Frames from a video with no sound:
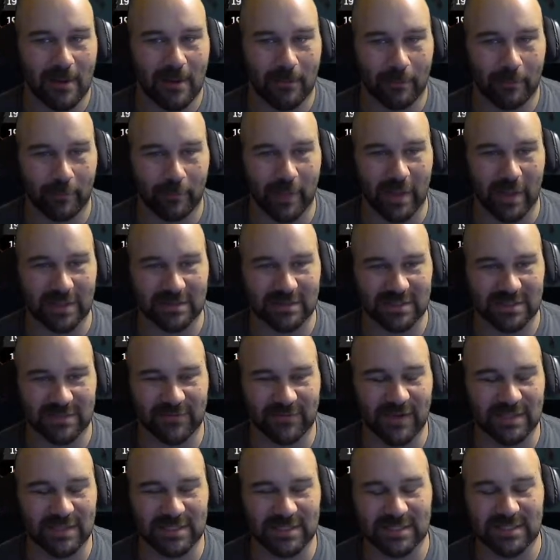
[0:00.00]
but
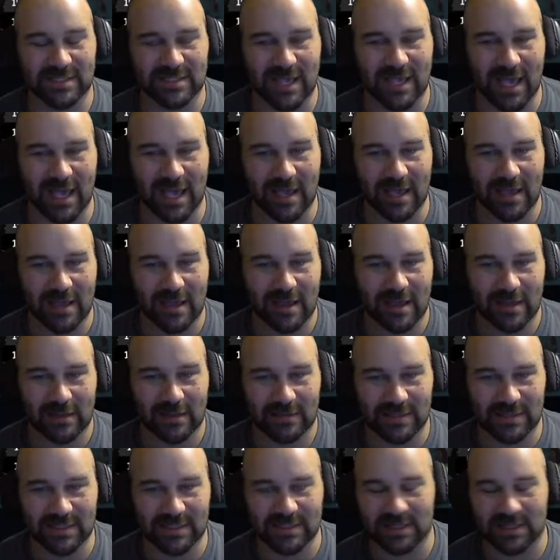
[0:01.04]
suffice it to say,
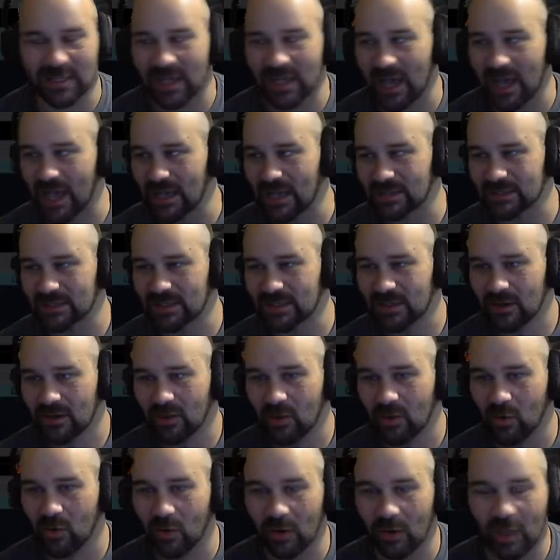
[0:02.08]
these are the guys
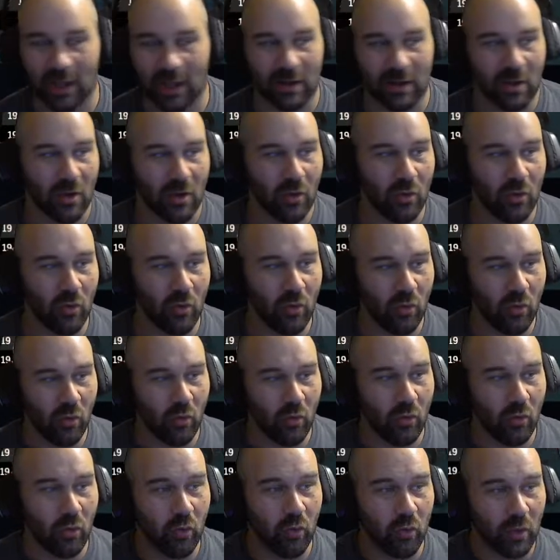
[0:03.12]
who are like,
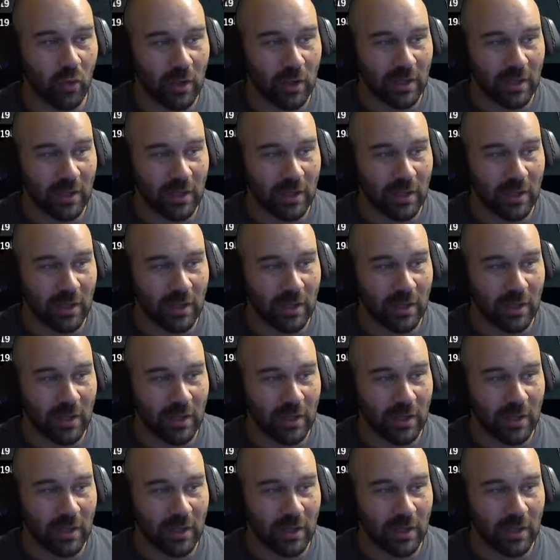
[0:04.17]
ooh,